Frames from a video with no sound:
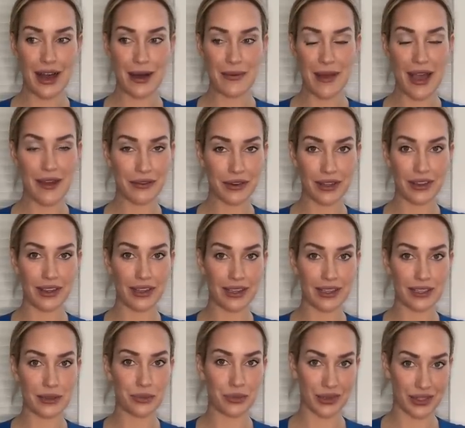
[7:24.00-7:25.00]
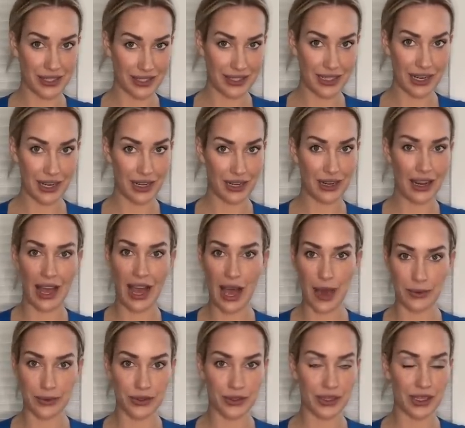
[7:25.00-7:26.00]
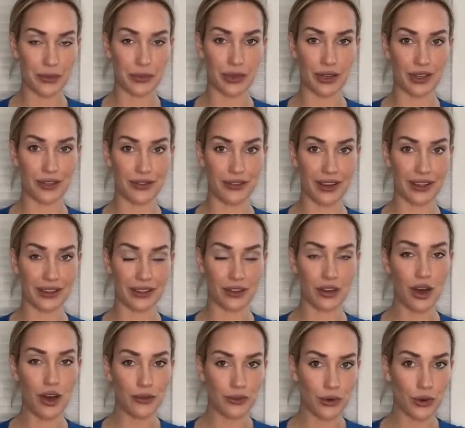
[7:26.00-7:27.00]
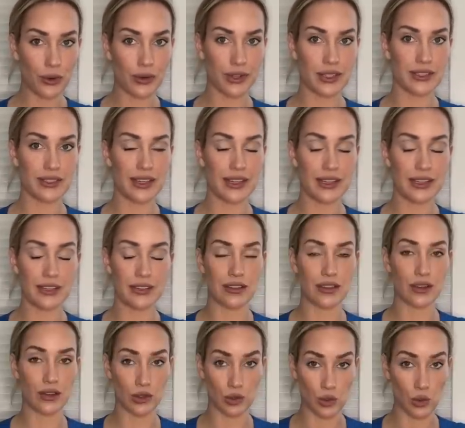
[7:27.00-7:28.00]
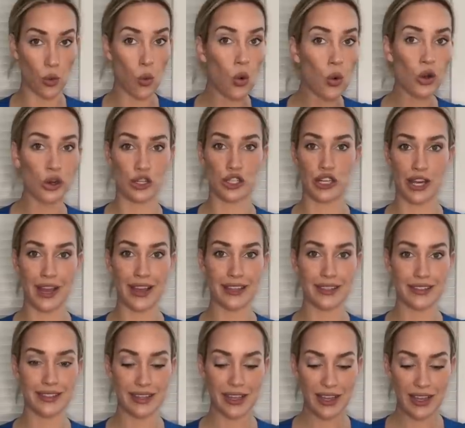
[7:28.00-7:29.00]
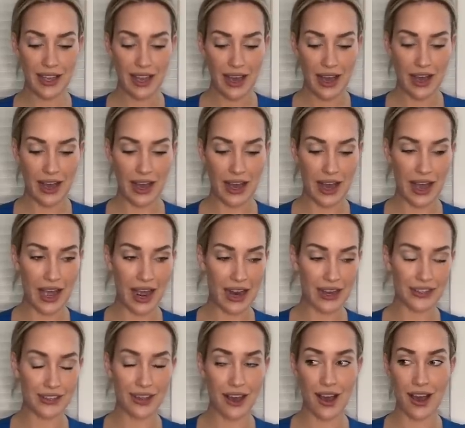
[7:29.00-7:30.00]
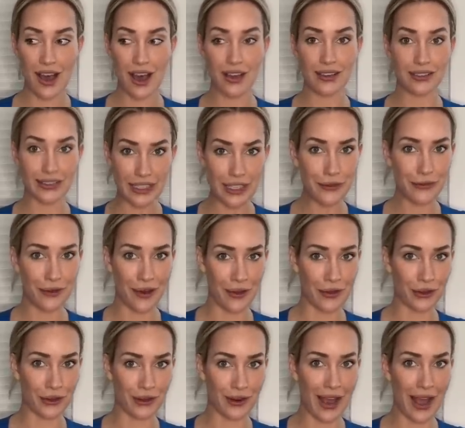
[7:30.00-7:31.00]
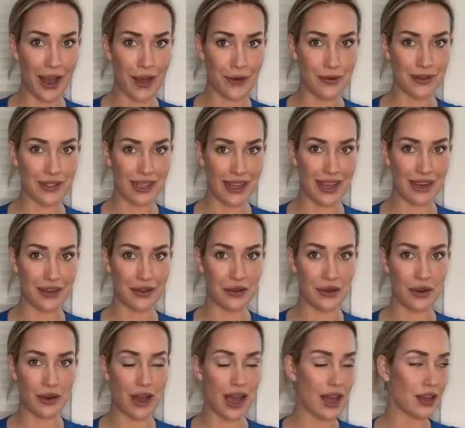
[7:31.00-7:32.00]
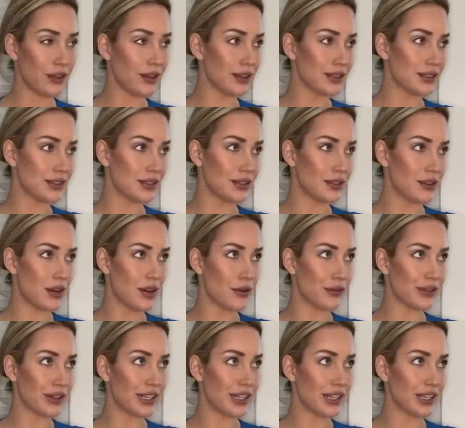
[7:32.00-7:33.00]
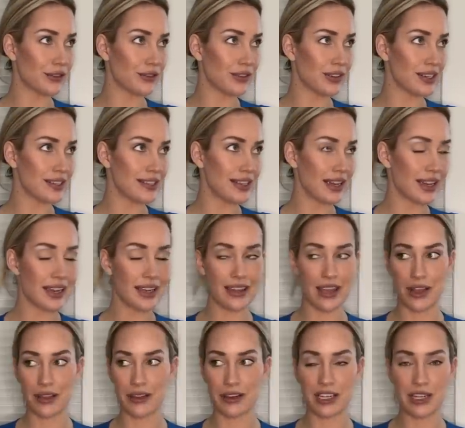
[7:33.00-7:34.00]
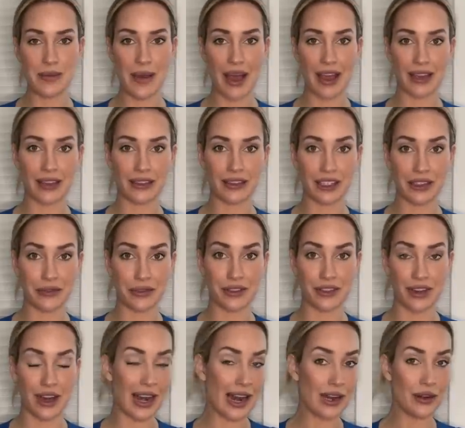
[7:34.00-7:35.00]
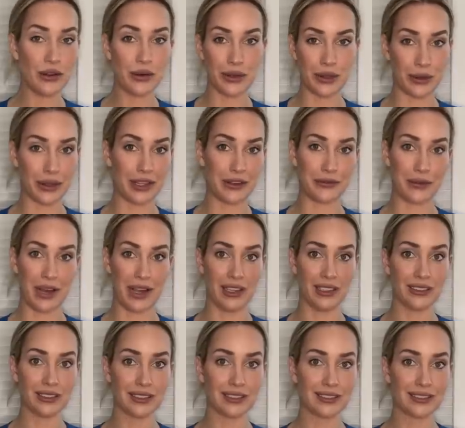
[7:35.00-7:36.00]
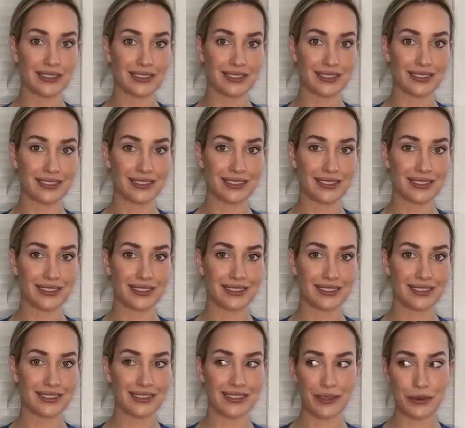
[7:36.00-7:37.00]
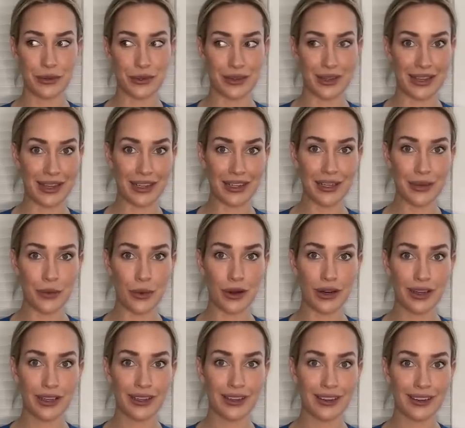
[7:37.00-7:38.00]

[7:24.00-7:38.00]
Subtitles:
Everything is pristine, absolutely perfect. The golf course is gorgeous. I saw a leaf on the ground and I looked over here for a second. I looked back and the leaf was gone. I don't know where the leaf went. It wasn't there anymore.